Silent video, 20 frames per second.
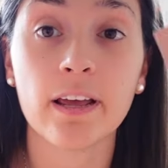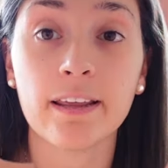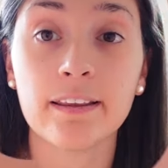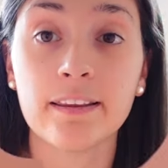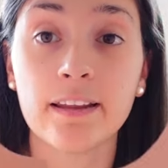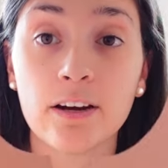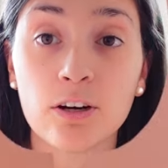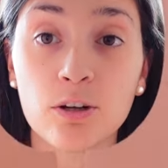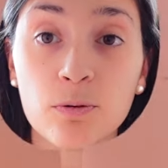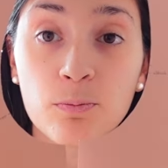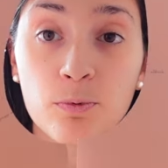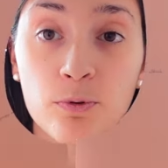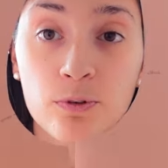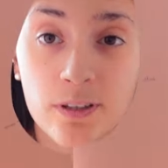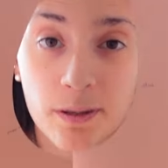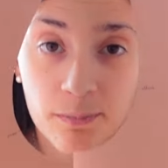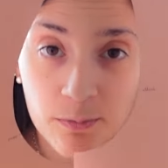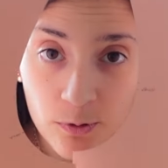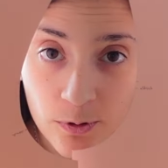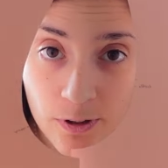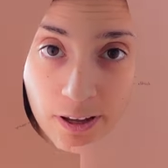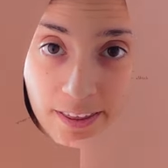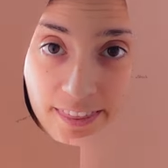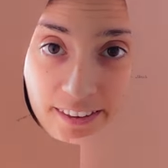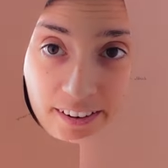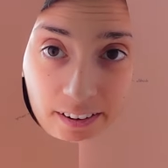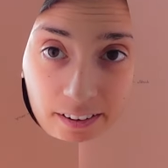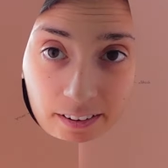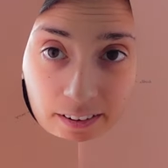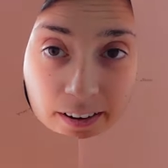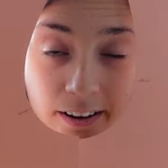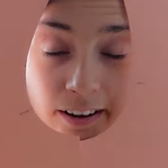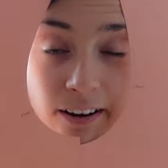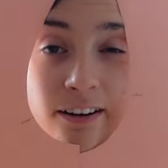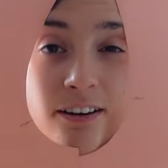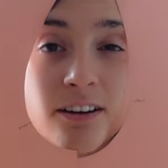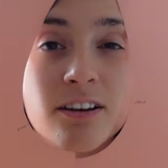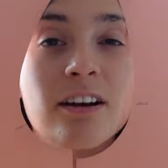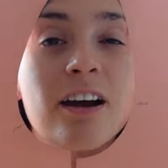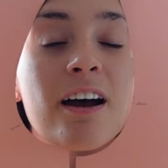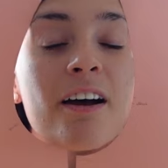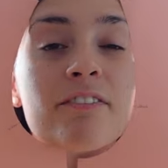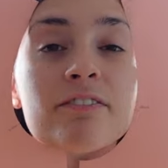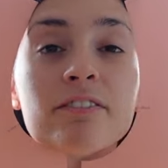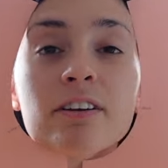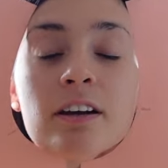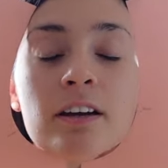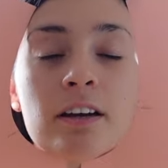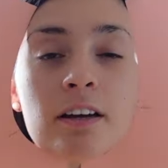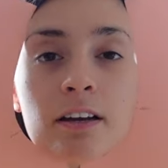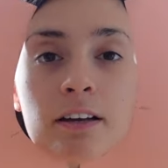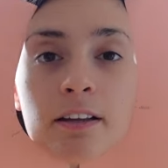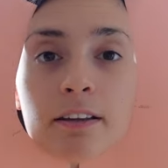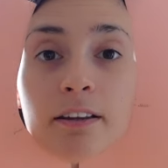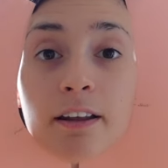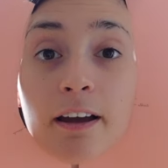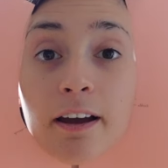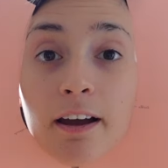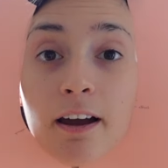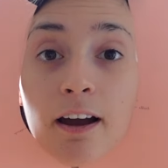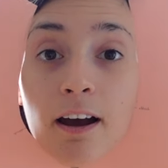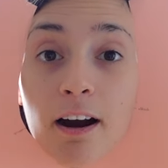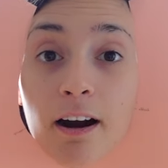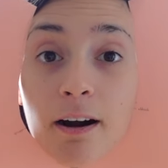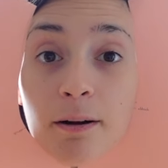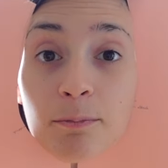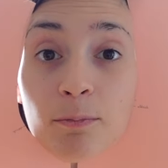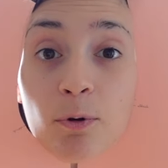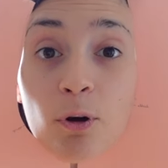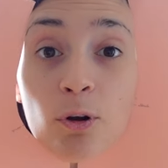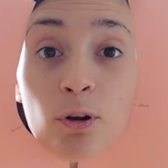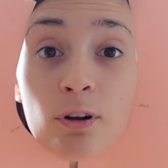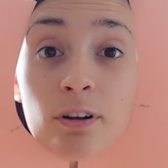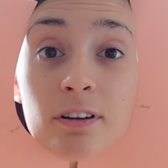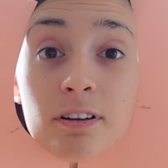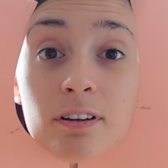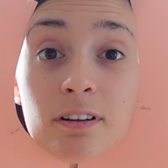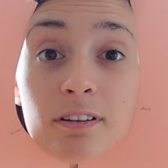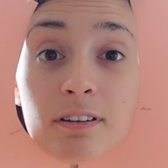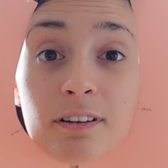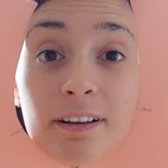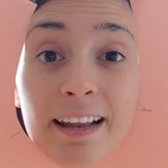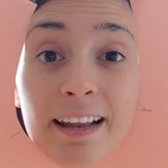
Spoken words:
And then you put them together and you have the armhole